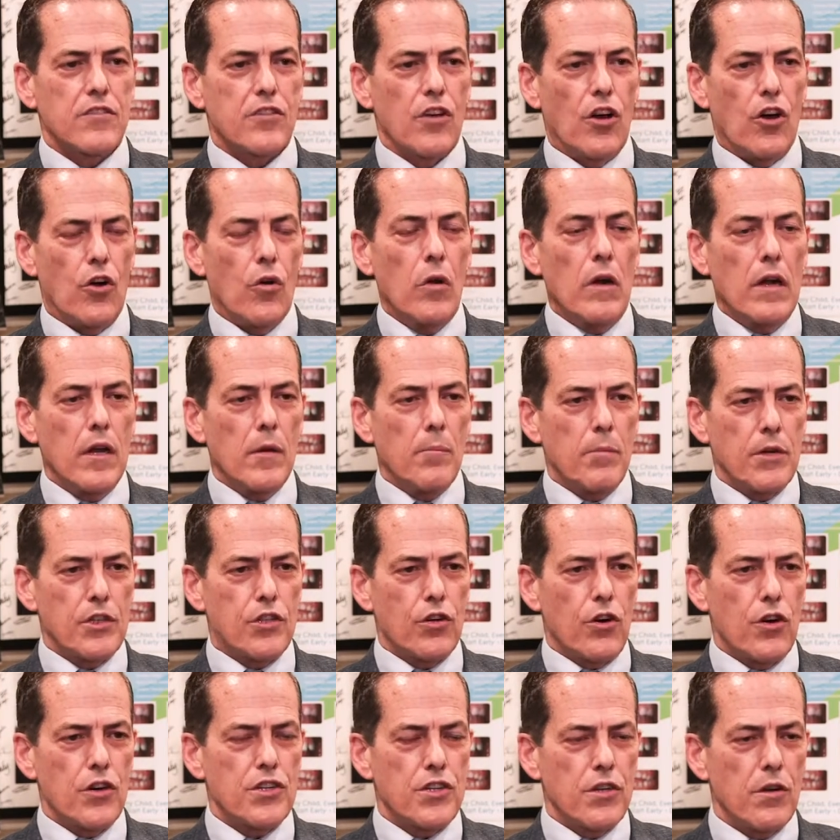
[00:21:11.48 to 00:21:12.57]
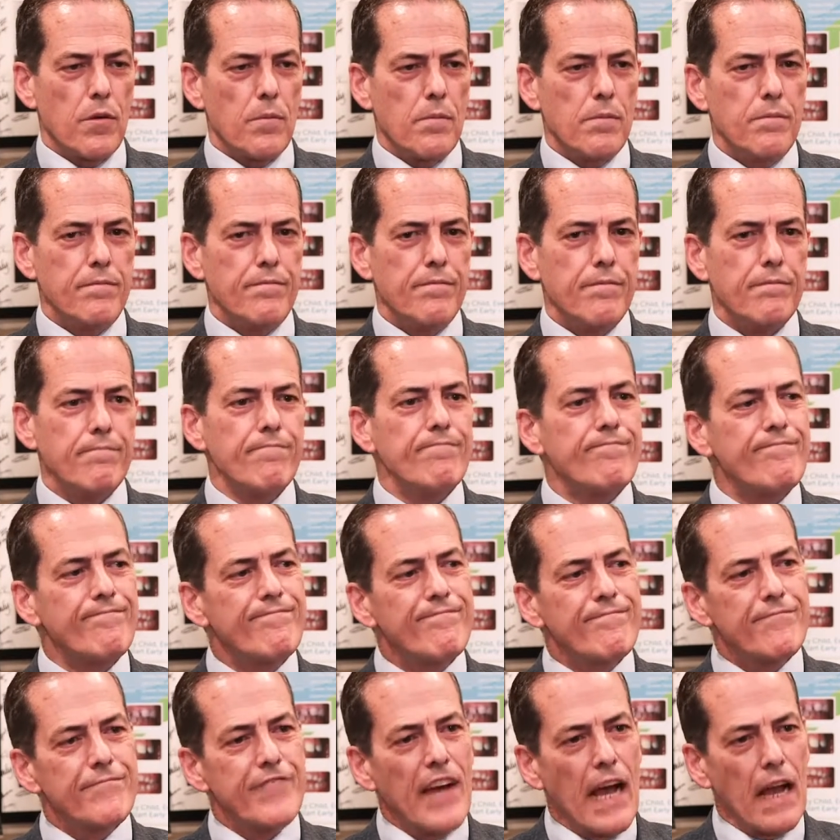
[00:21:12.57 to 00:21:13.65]
So, but there are some
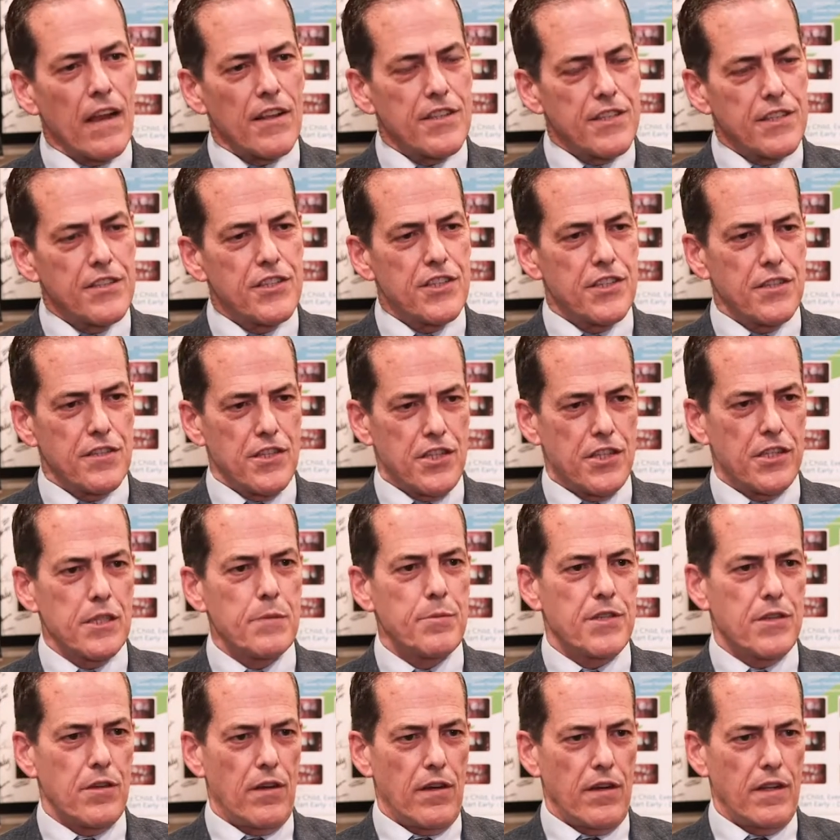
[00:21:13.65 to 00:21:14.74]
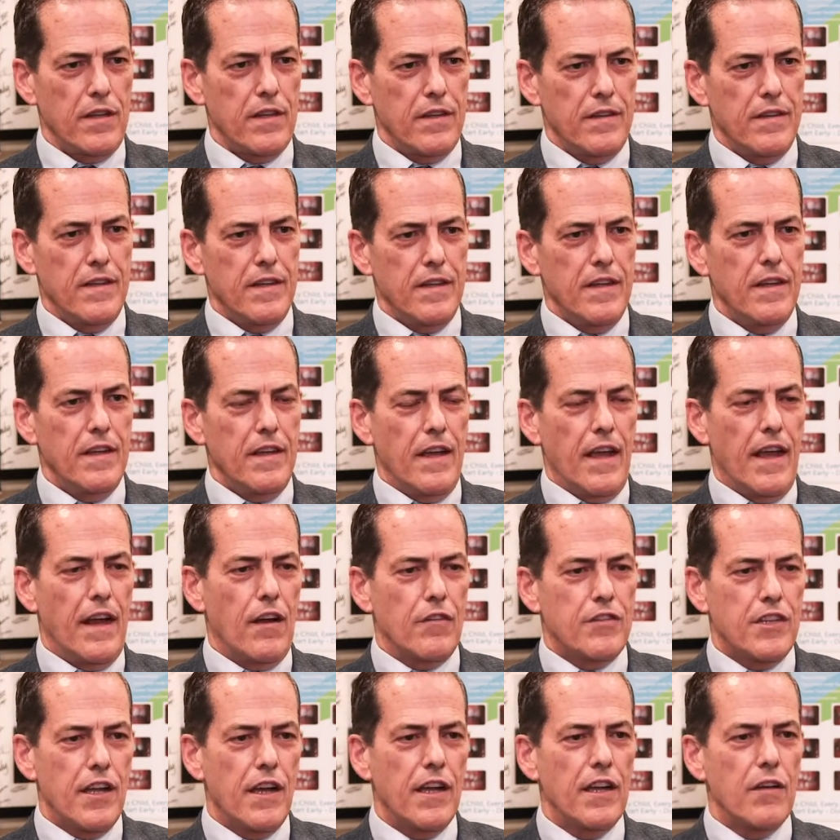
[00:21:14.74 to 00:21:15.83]
fallacies to the sleep study. And
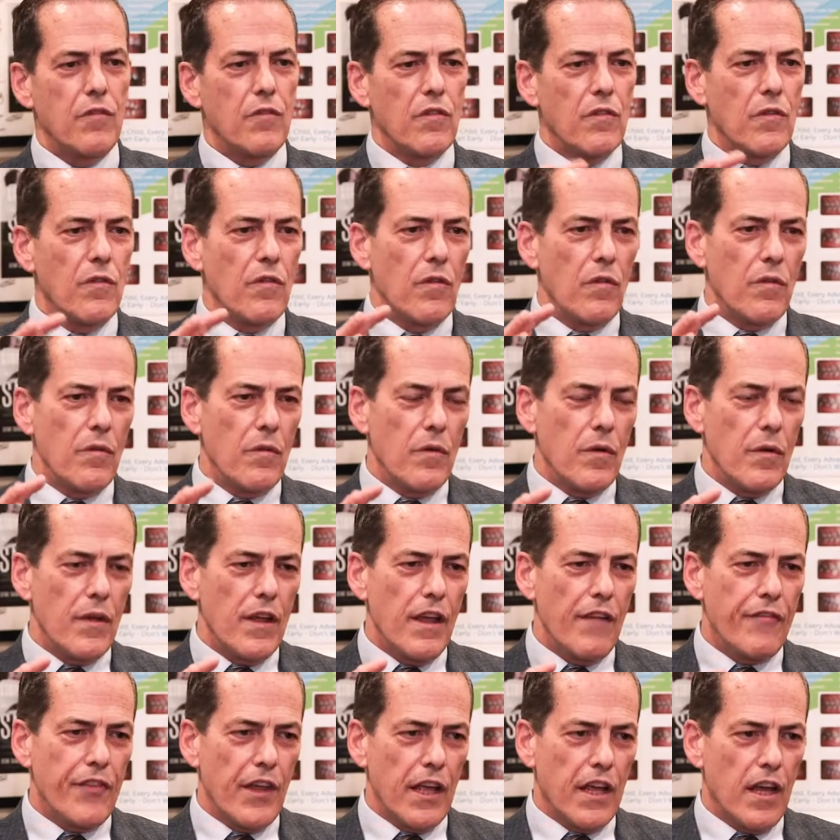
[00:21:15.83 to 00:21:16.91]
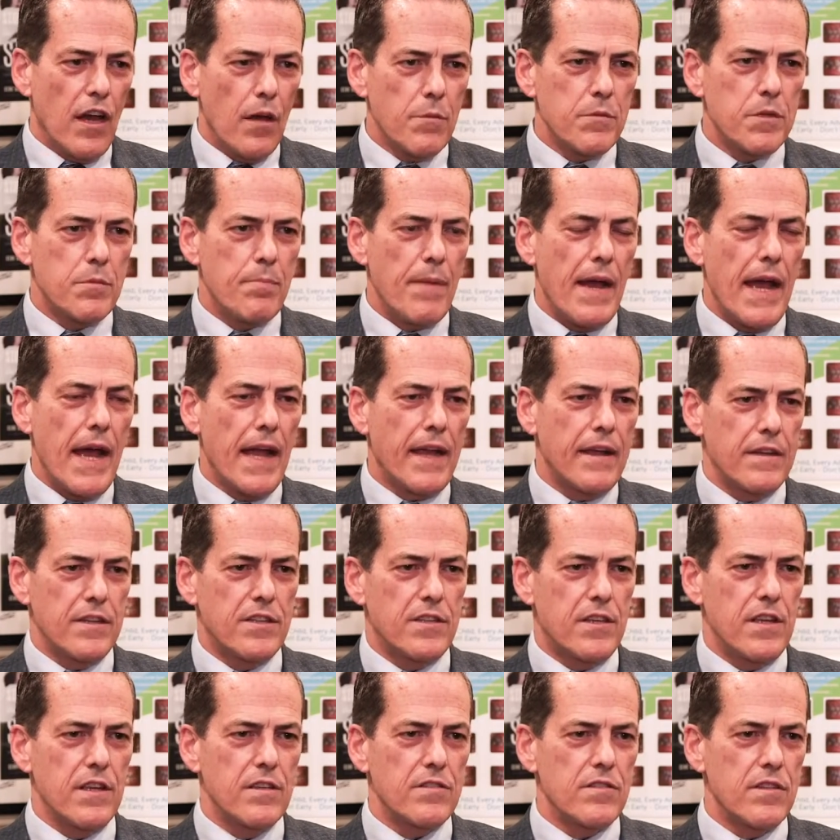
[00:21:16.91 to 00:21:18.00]
I'll tell you, if it comes back and it
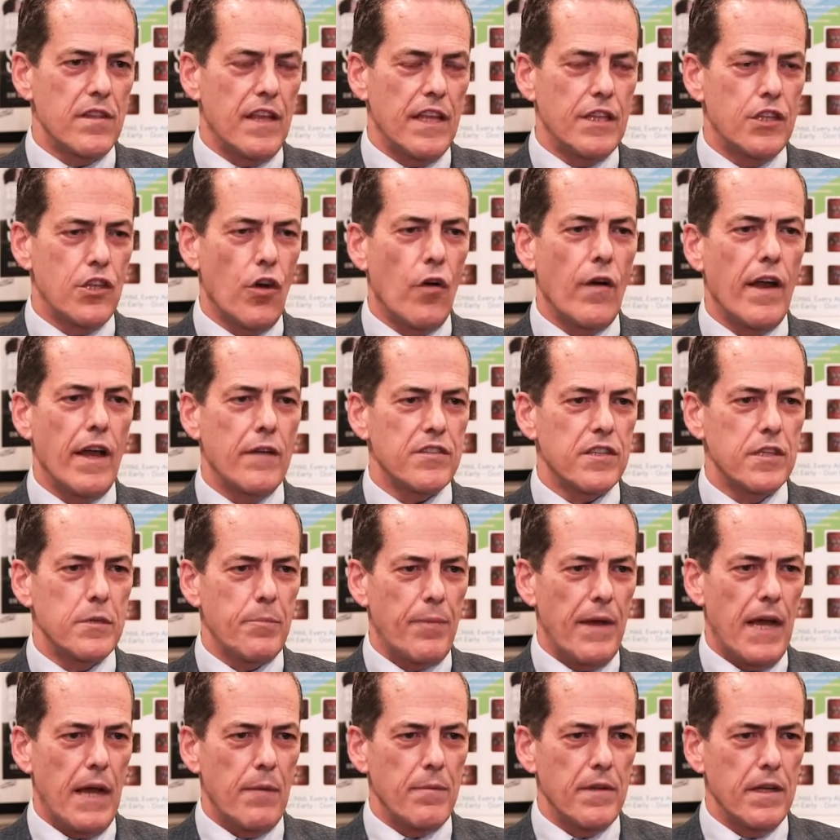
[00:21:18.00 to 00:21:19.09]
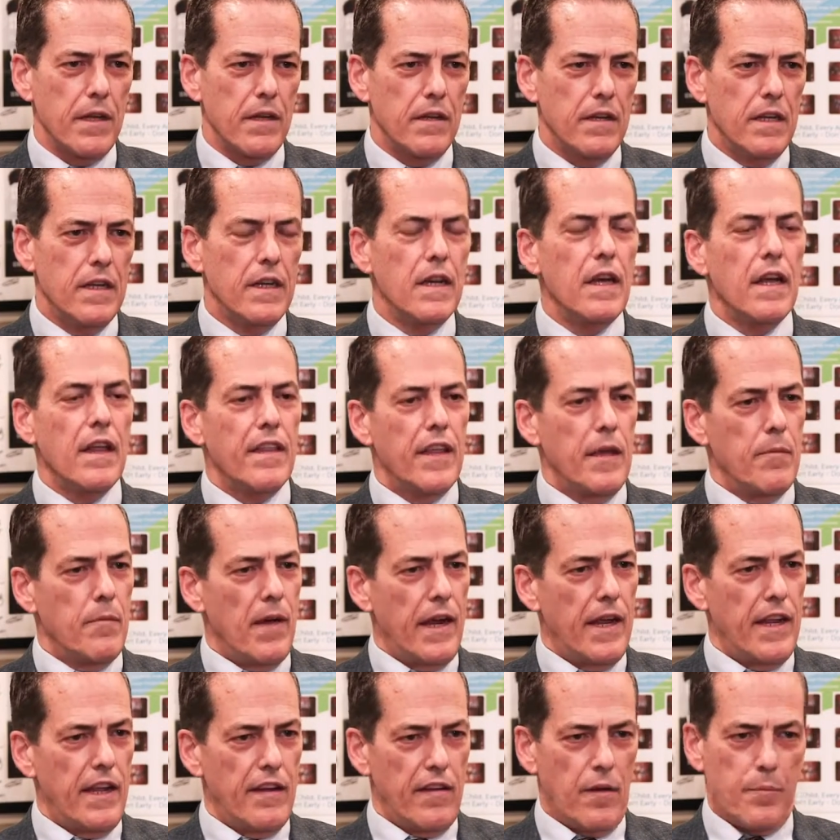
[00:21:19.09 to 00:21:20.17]
says they don't have sleep apnea, they
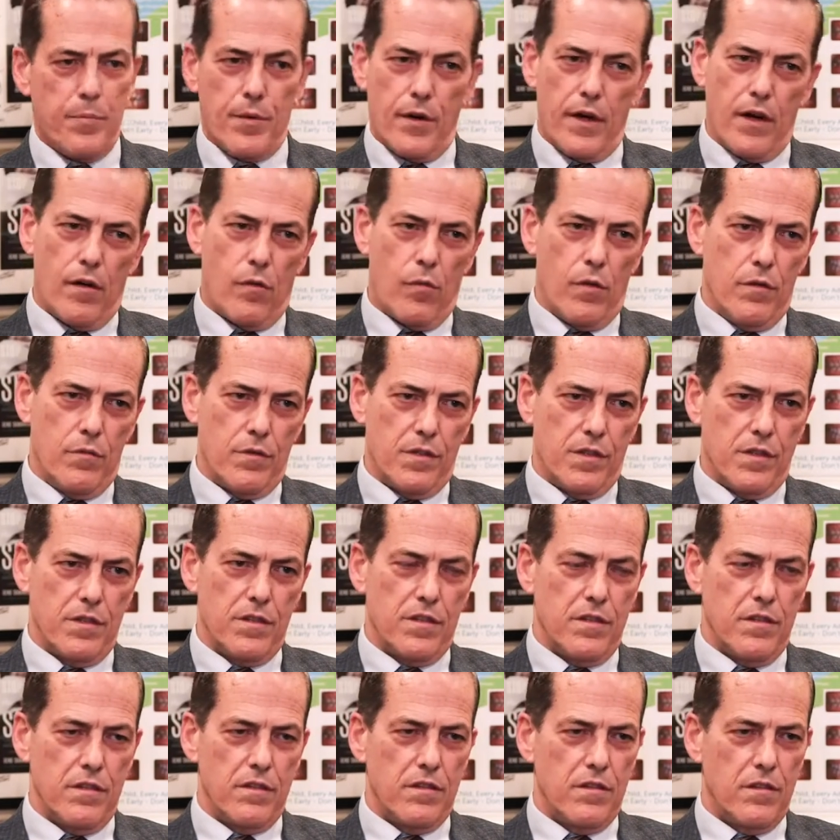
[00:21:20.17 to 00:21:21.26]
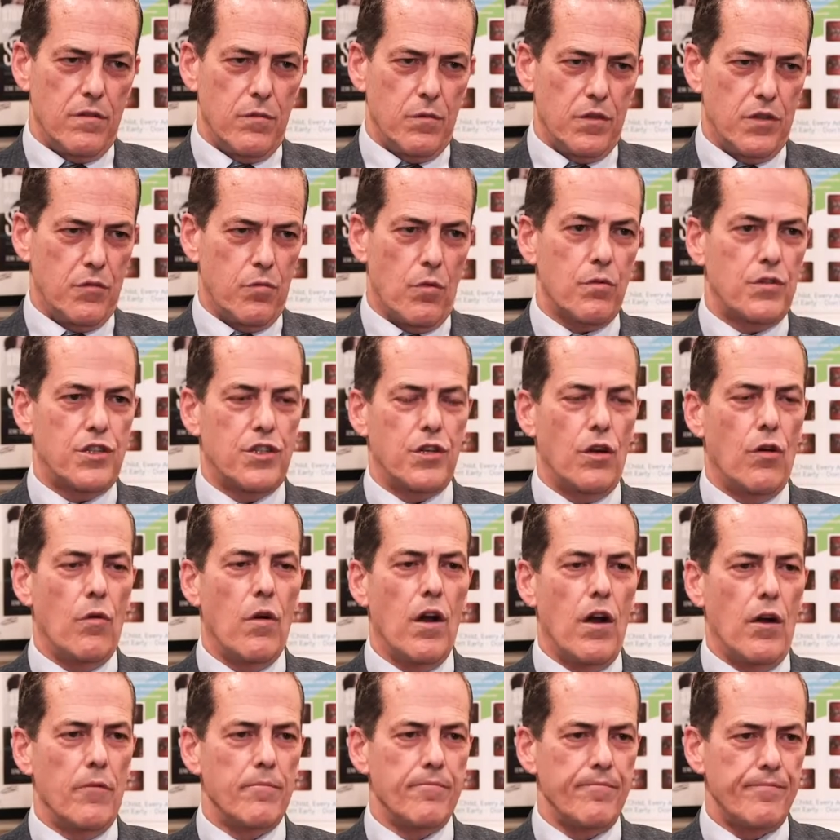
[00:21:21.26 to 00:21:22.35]
might have upper airway resistance, which won't show
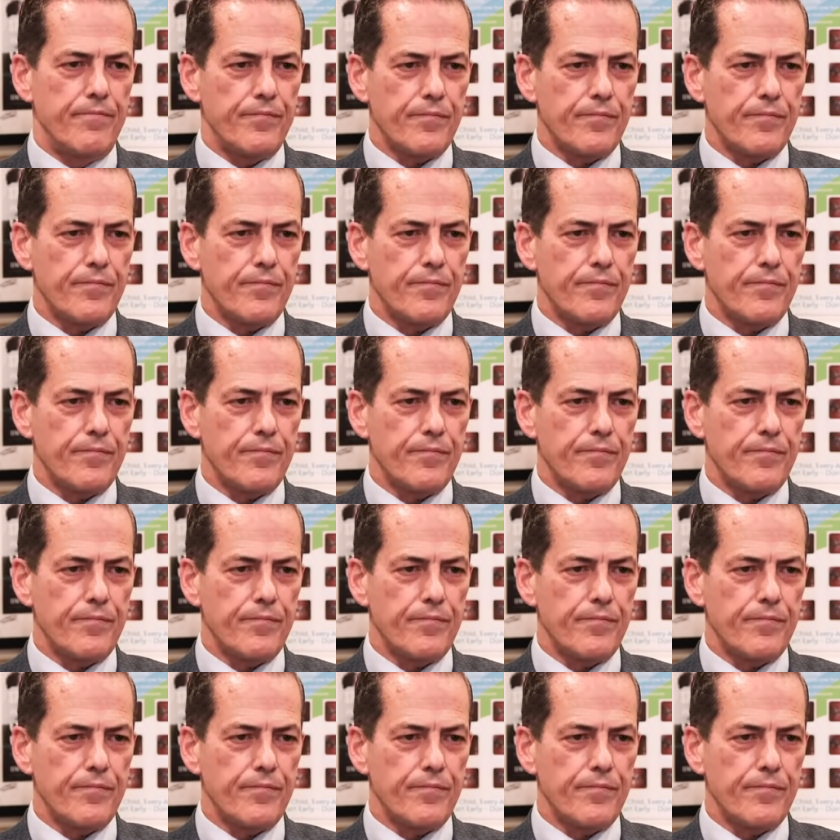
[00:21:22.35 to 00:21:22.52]
up.